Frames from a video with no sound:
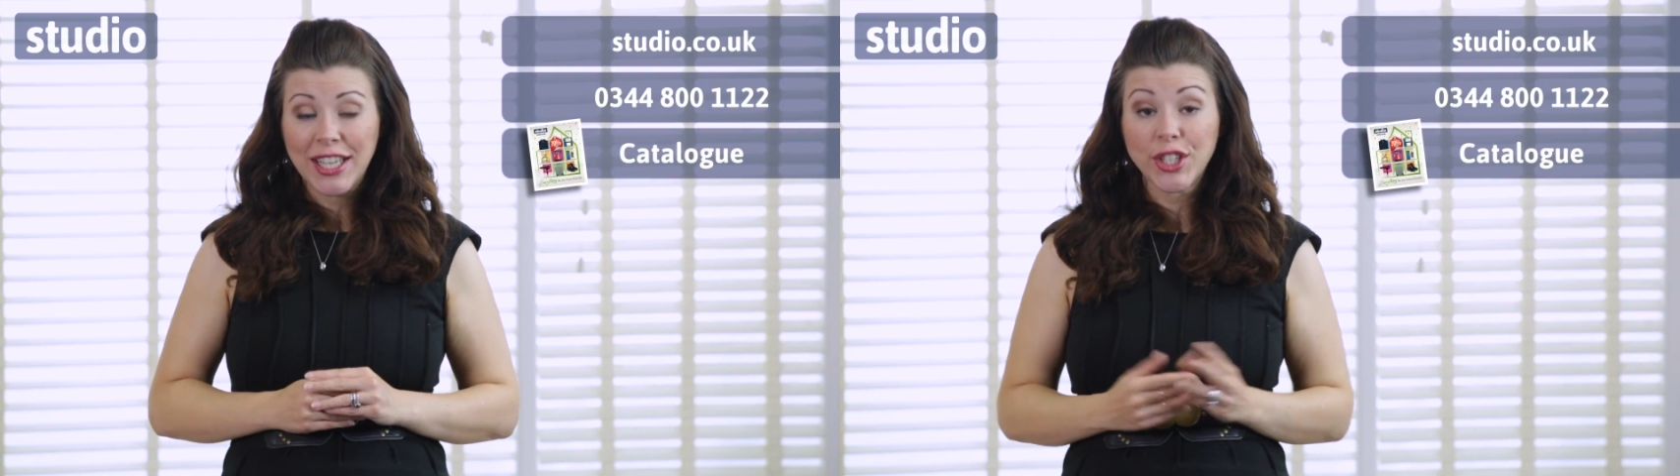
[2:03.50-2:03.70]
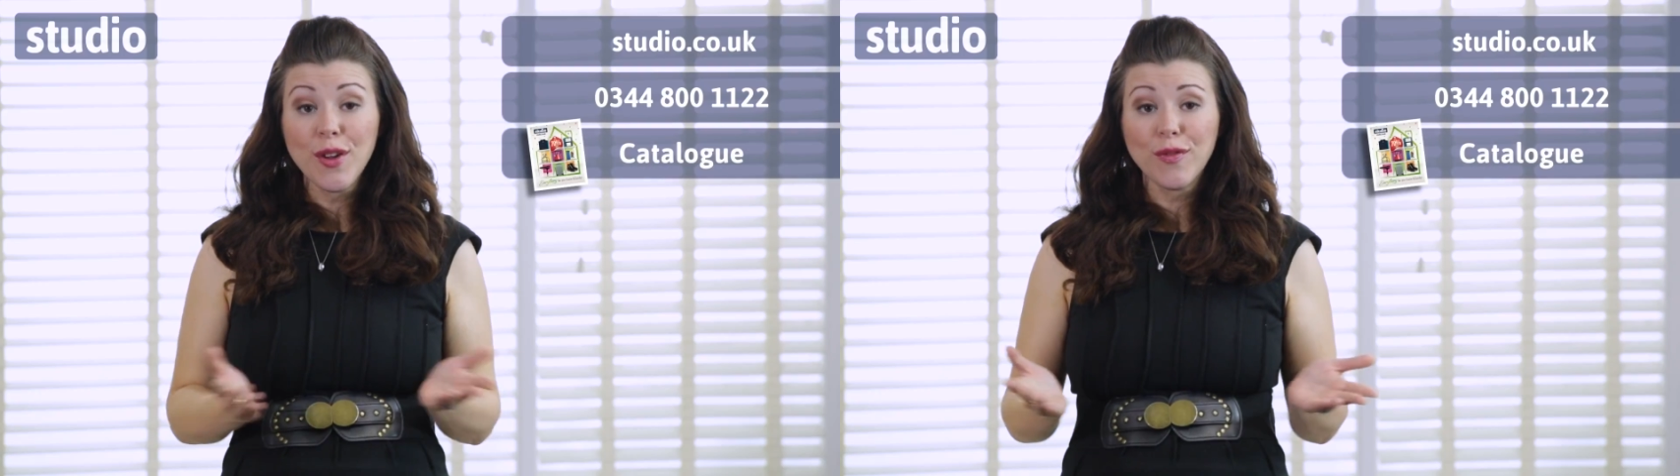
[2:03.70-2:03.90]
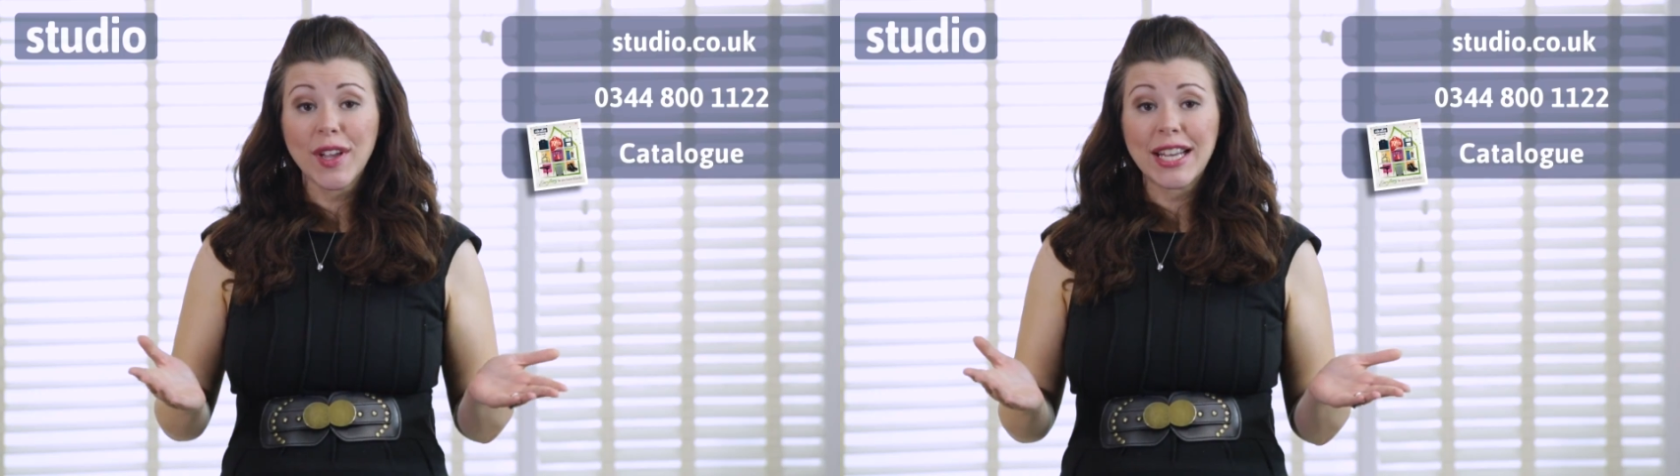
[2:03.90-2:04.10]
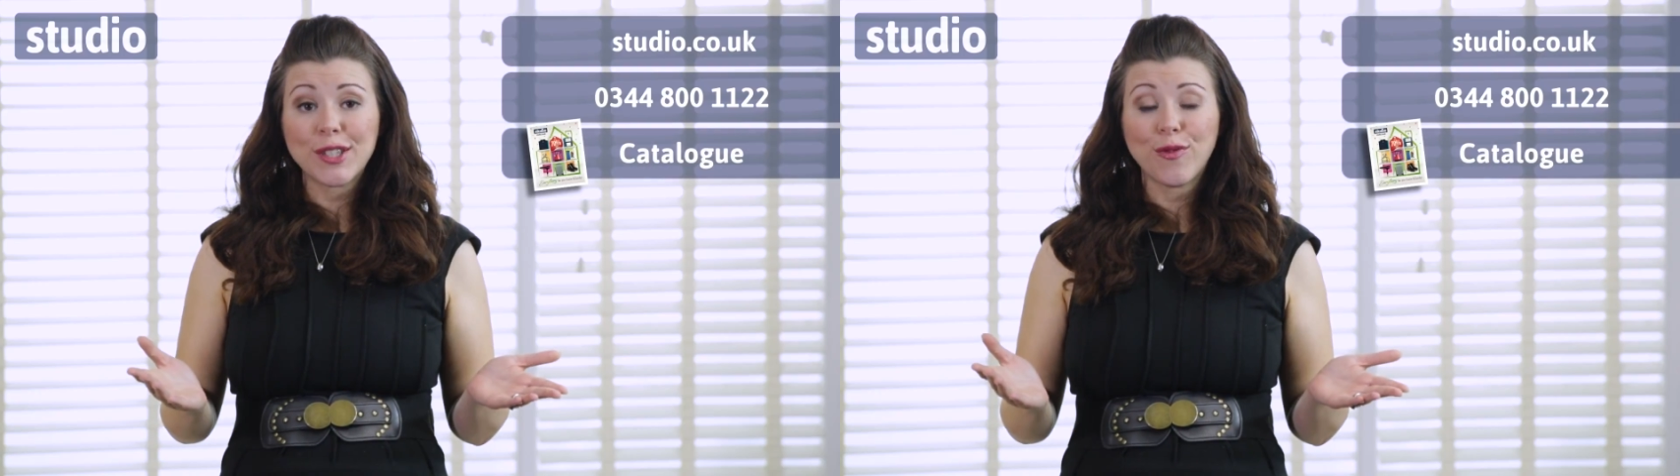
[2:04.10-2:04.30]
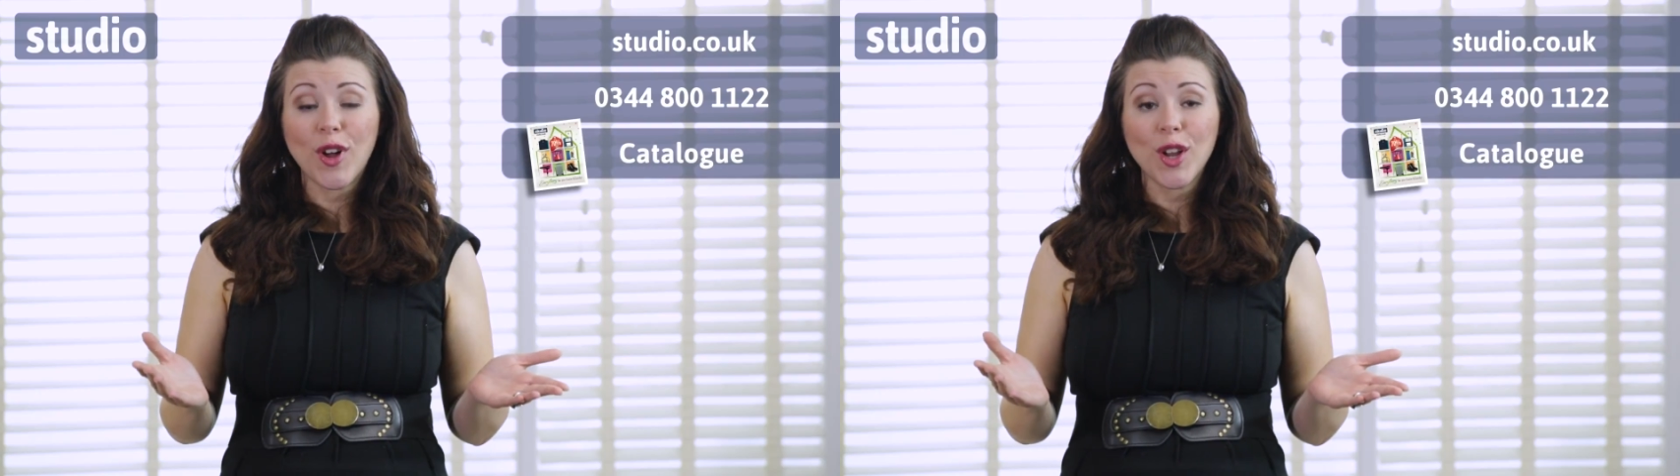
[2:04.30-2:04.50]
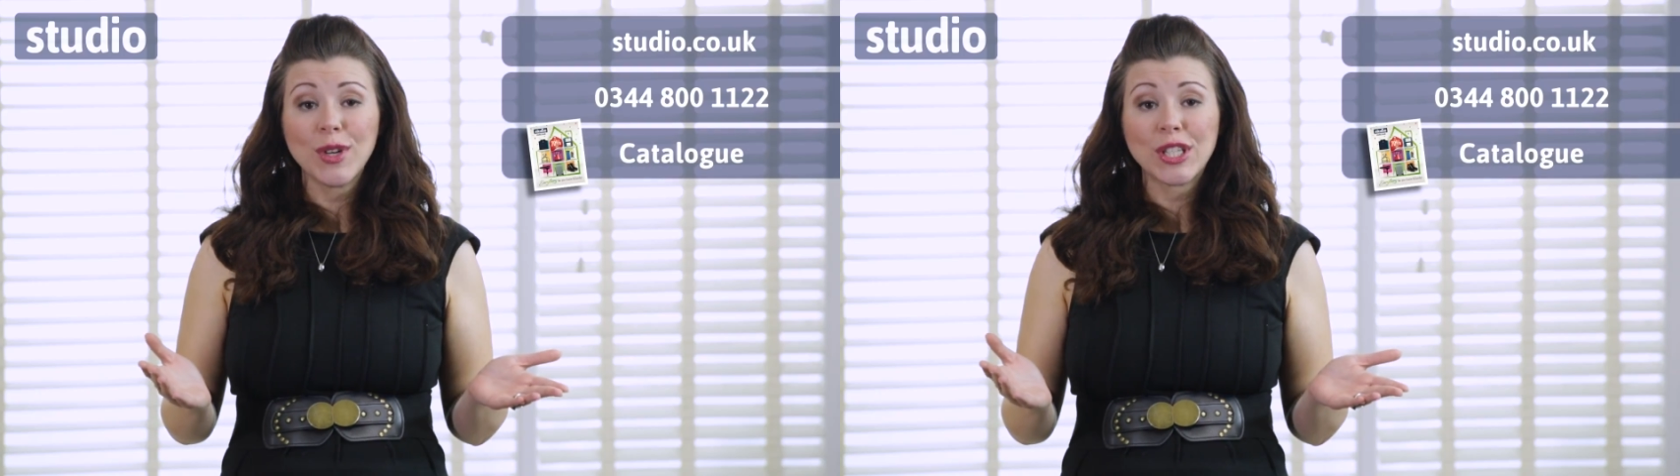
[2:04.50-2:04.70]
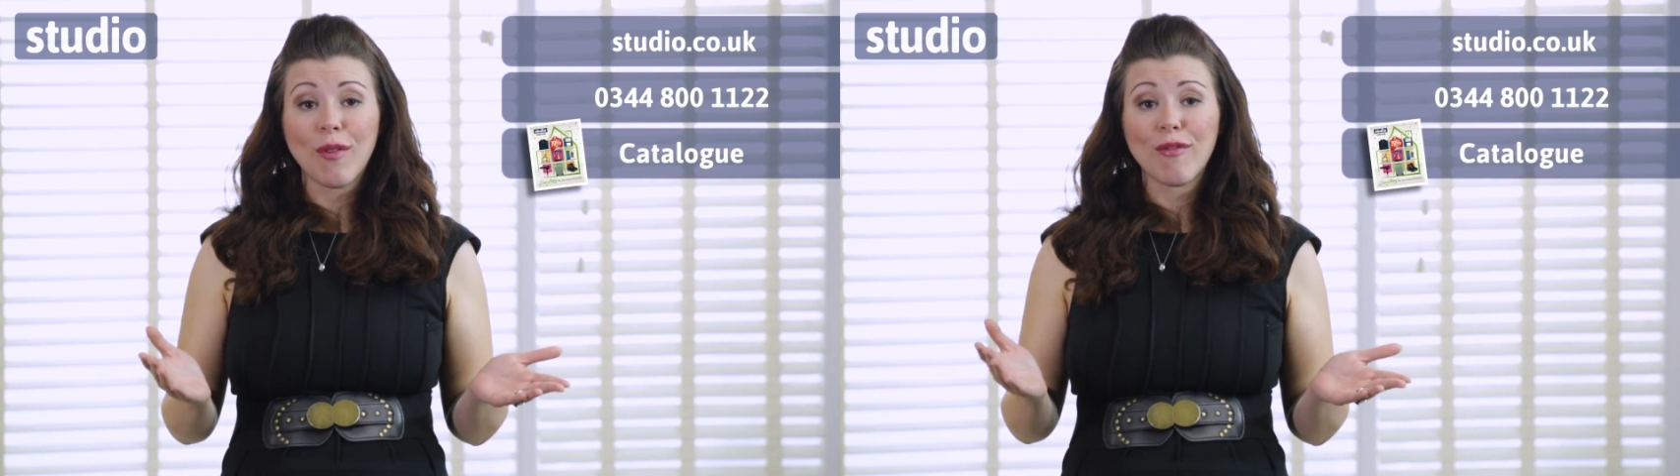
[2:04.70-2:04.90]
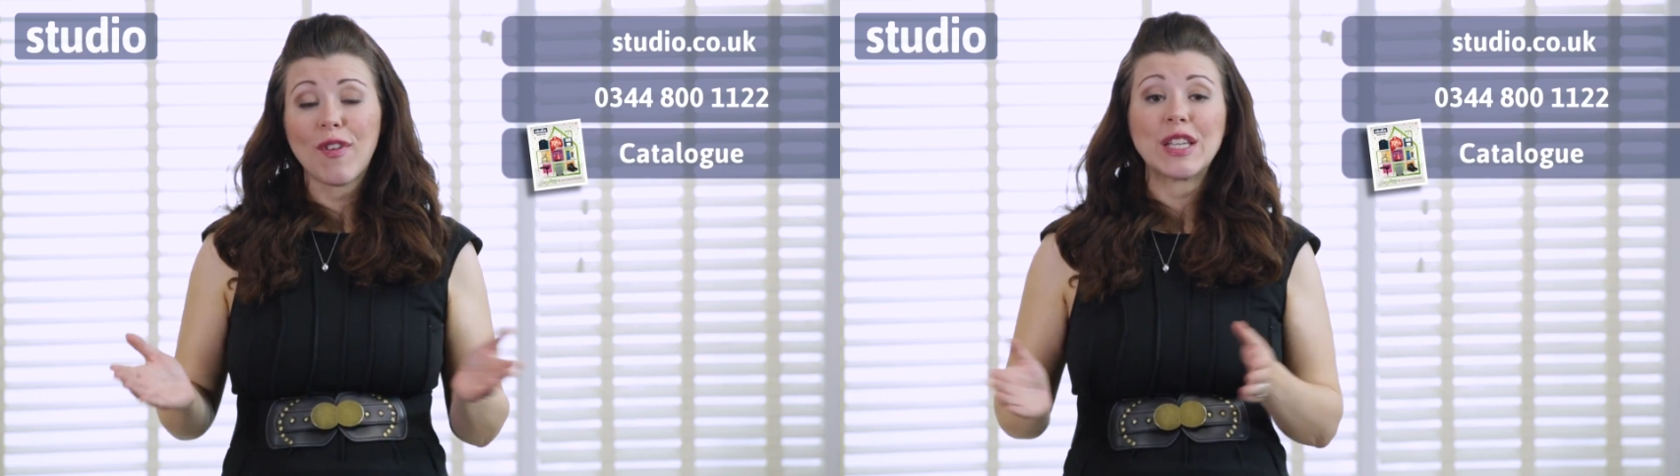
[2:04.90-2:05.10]
And don't forget to follow us
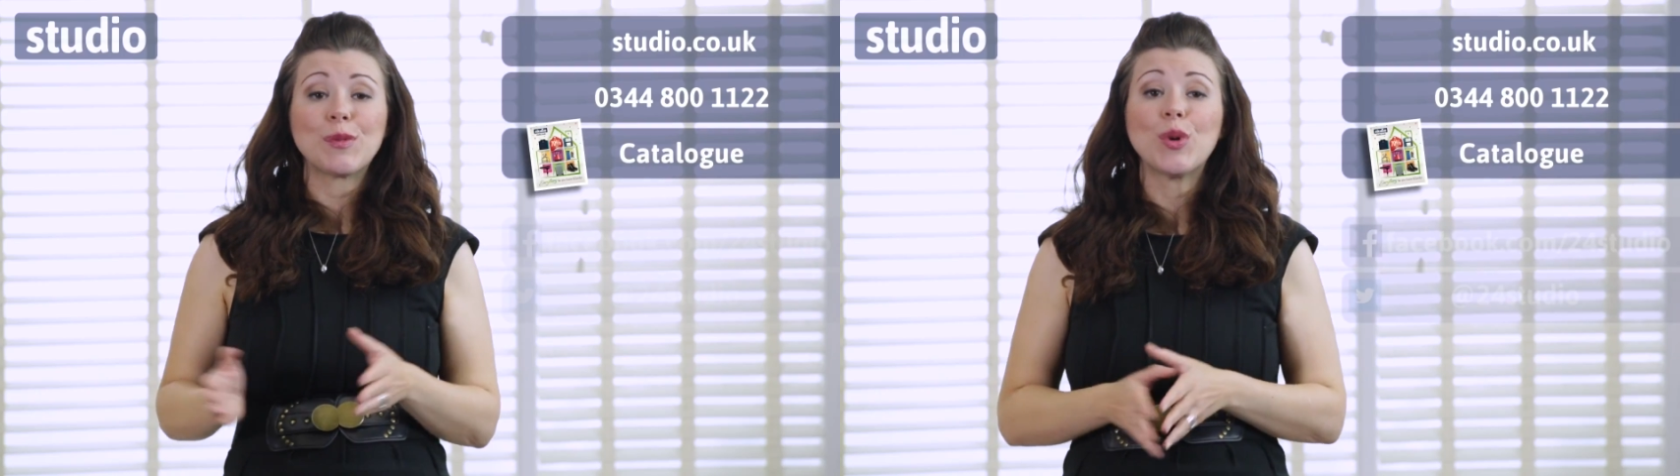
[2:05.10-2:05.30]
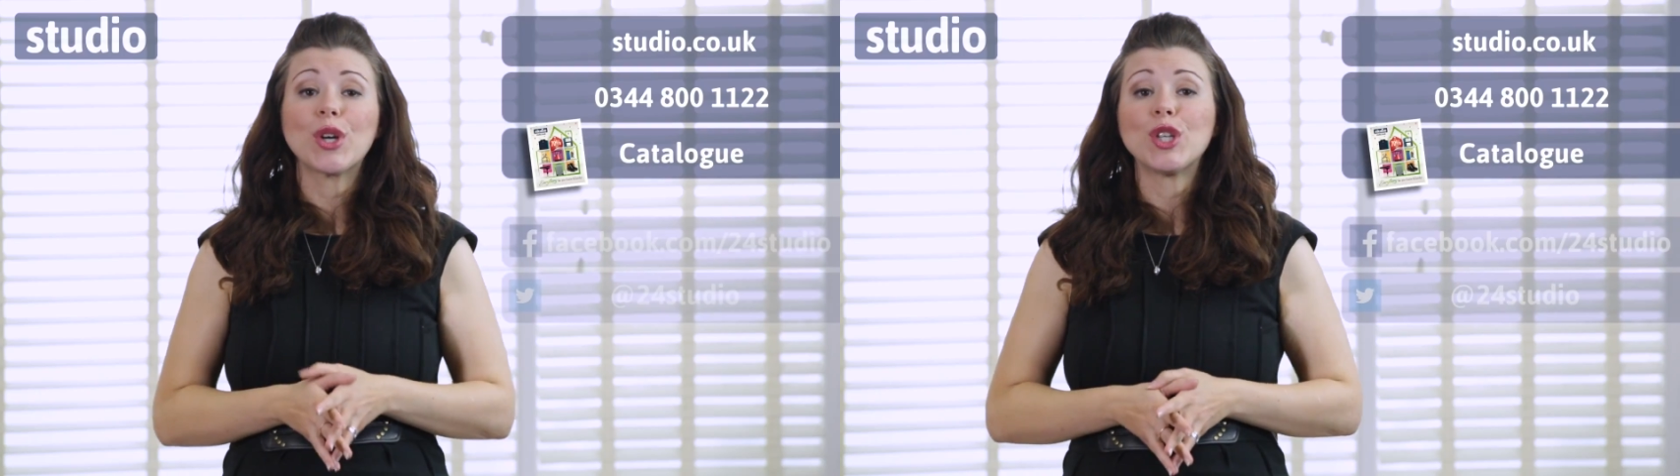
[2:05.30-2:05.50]
on Facebook